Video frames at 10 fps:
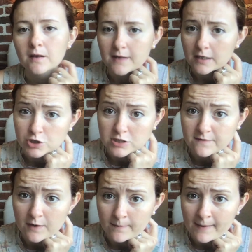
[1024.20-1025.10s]
that she's
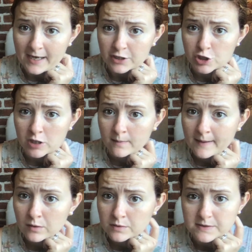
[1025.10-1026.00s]
very passionate about.